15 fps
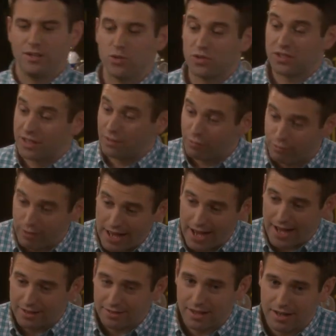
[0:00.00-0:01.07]
Interesting
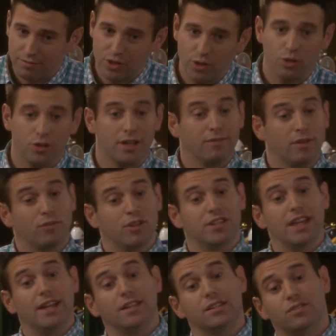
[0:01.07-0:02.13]
fact every girl I've
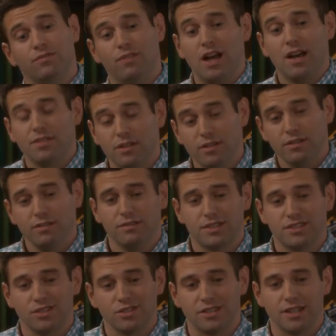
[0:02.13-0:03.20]
ever dated's father
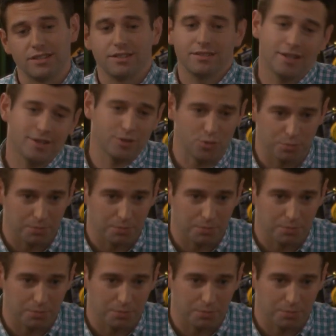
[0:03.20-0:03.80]
still stays in touch